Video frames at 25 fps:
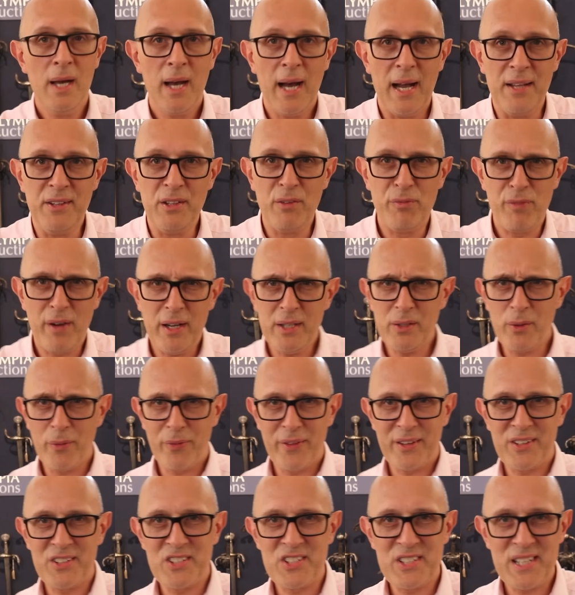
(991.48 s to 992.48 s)
And the final
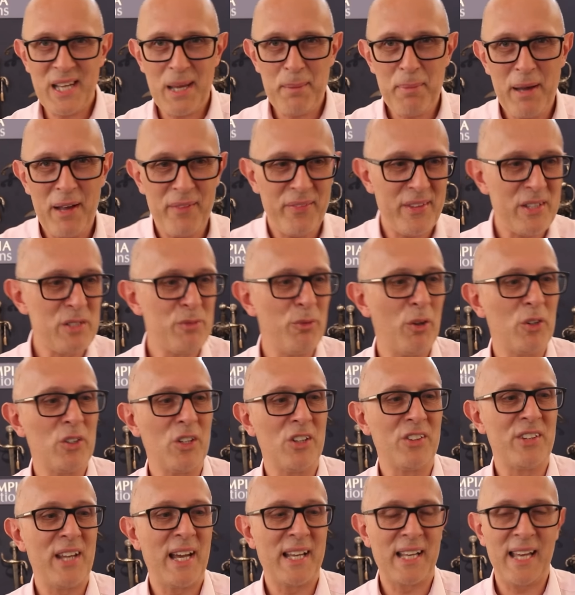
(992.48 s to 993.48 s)
thing to say about this
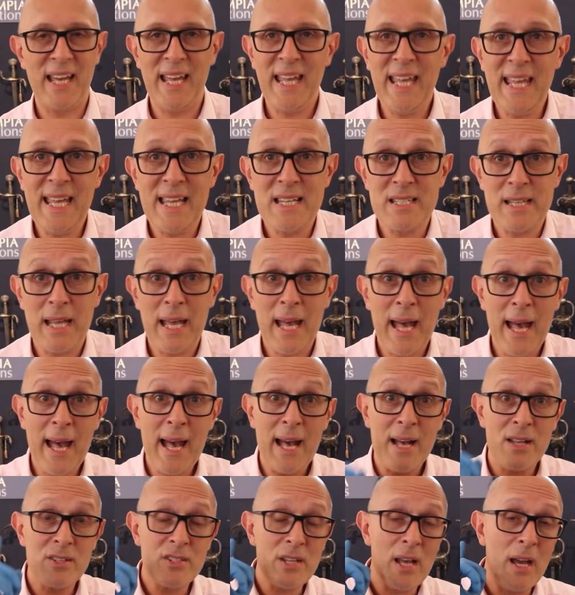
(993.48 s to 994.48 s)
rondel dagger is it
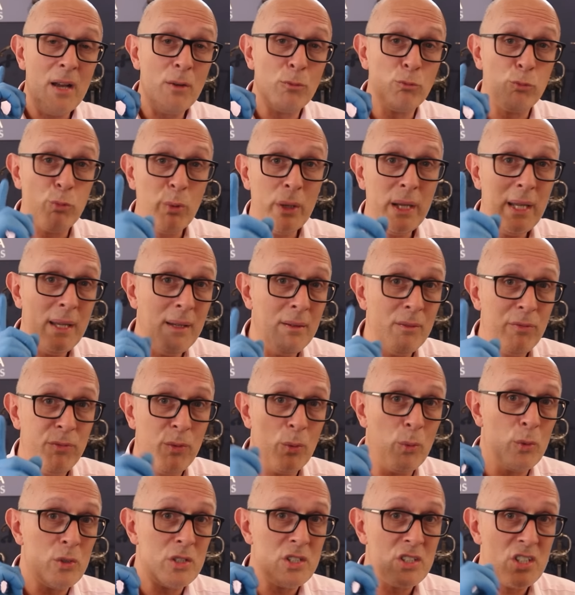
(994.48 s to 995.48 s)
has a
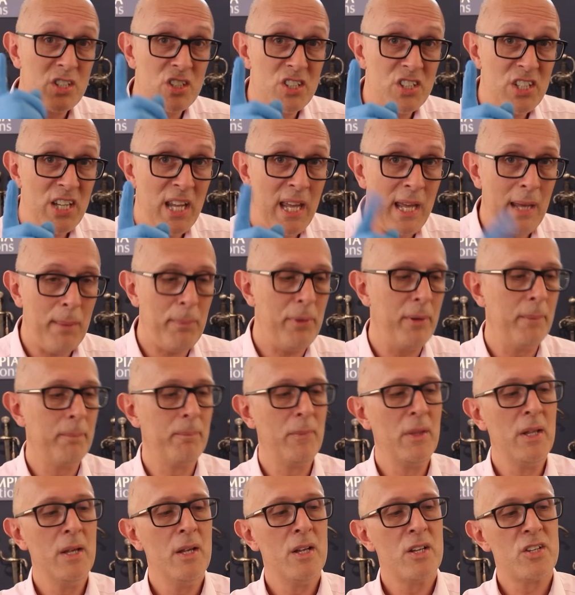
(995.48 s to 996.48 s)
reinforced tip.
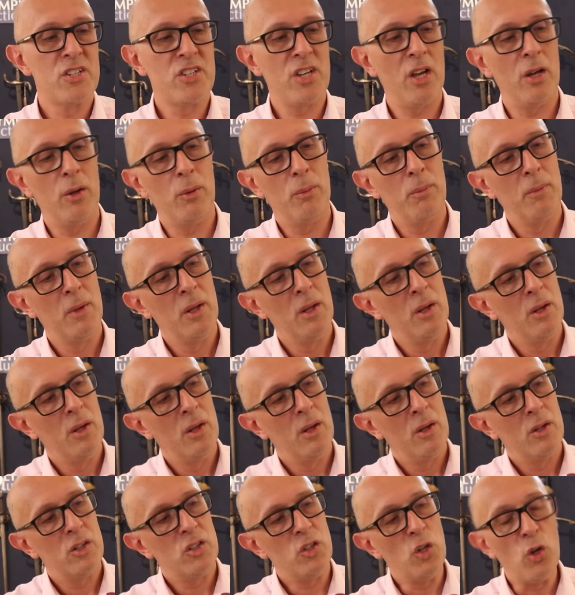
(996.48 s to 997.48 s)
So
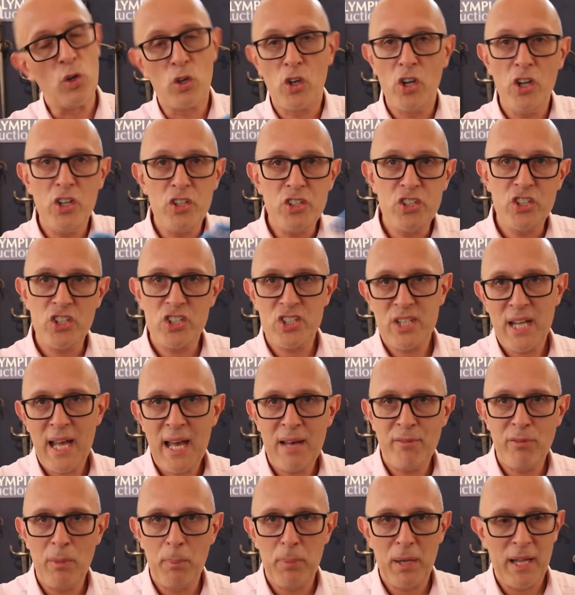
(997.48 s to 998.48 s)
you could just
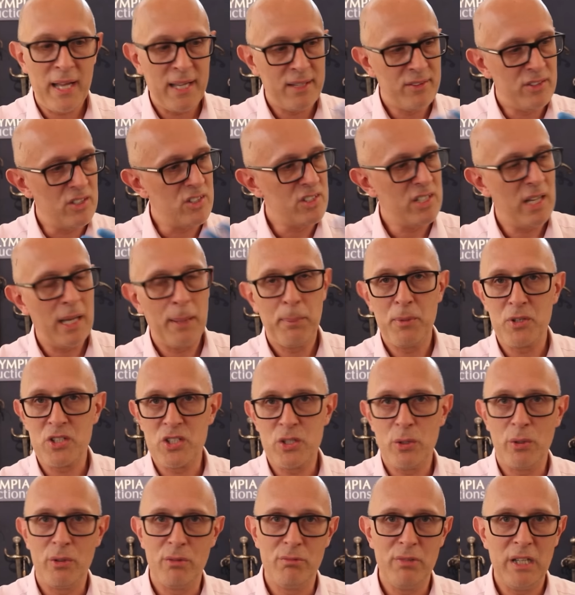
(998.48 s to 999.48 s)
have a blade that tapers
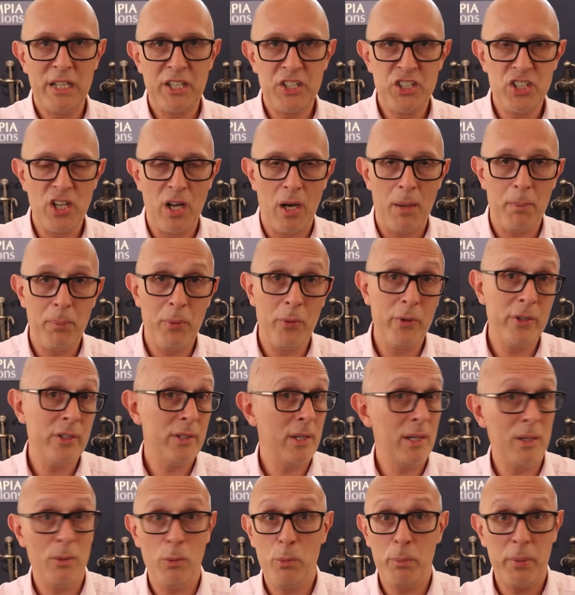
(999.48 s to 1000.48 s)
to a really sharp point
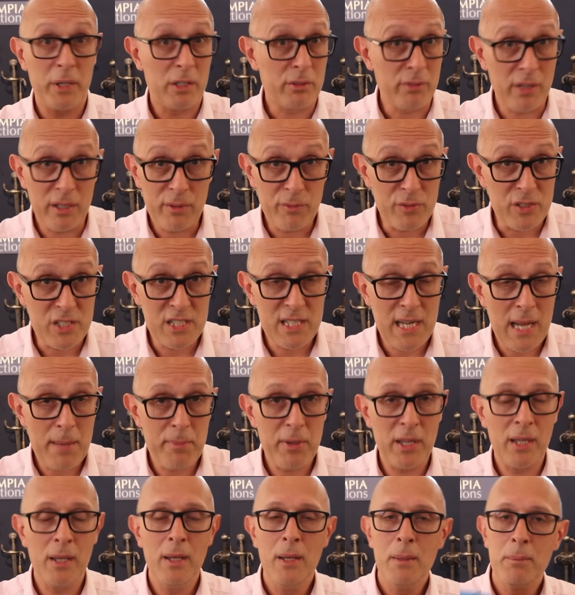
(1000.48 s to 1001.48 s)
and it would be great for
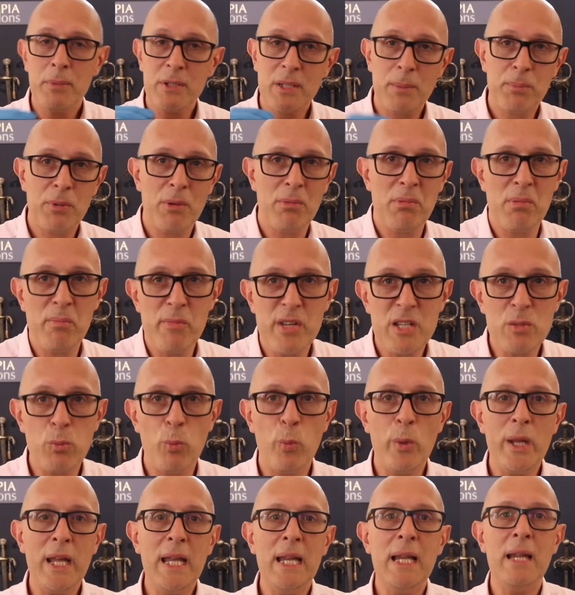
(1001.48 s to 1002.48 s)
stabbing, but the problem is
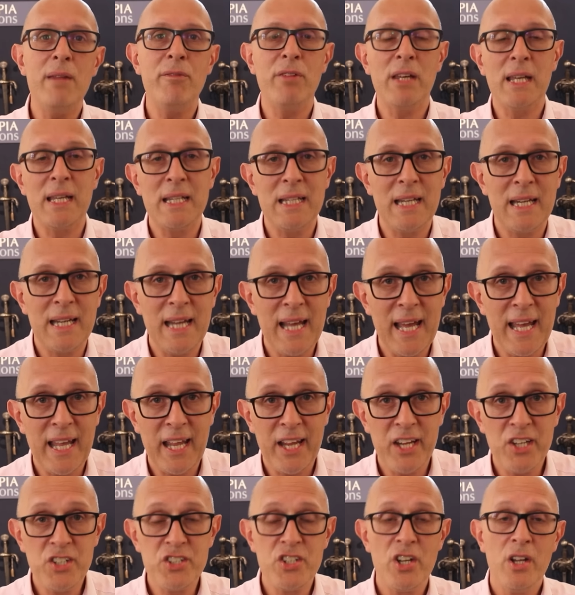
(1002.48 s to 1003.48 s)
we're living in an
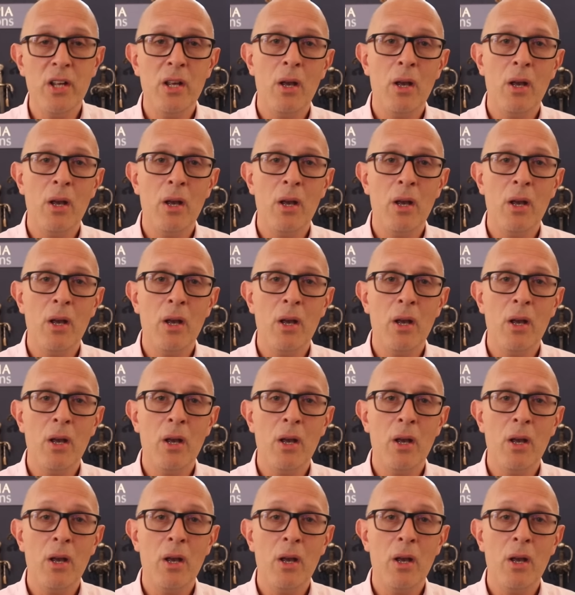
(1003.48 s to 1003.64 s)
age